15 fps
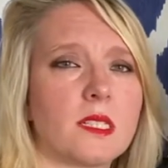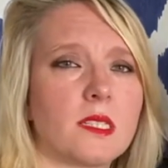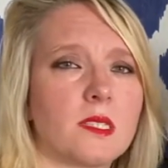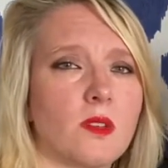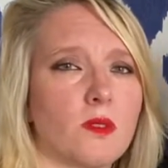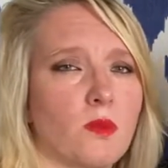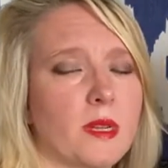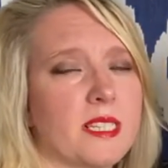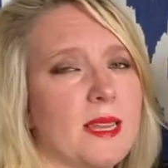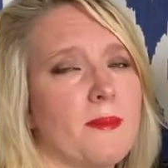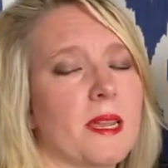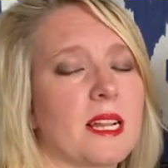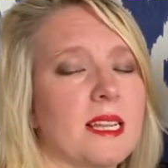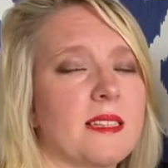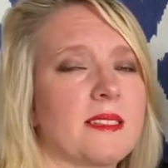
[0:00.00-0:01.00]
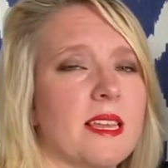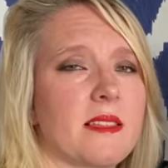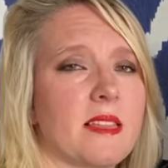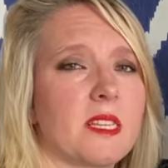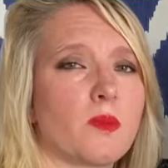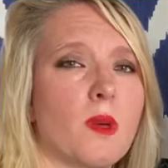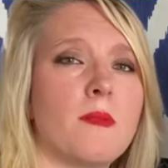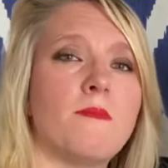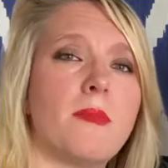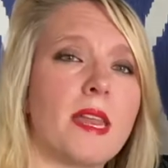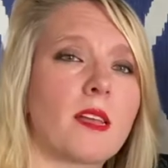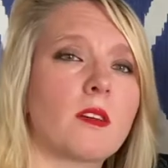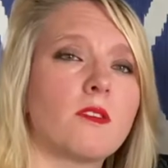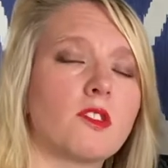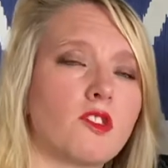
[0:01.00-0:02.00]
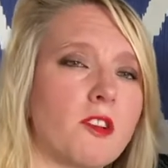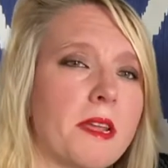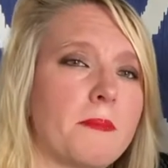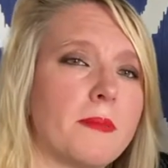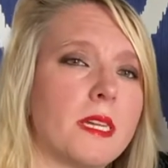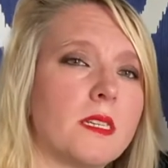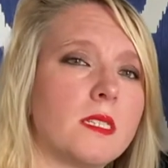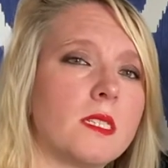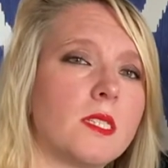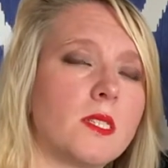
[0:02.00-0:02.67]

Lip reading: So we typically see this with medical treatment.